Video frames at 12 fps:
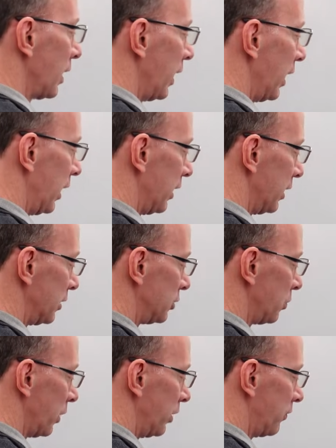and then
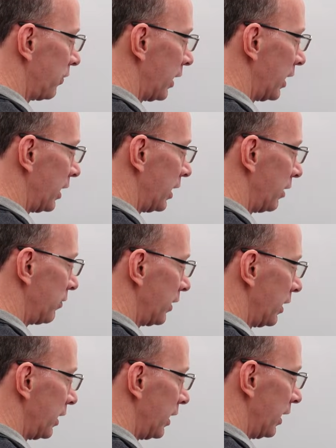25
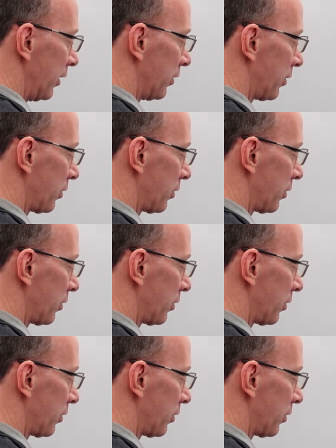and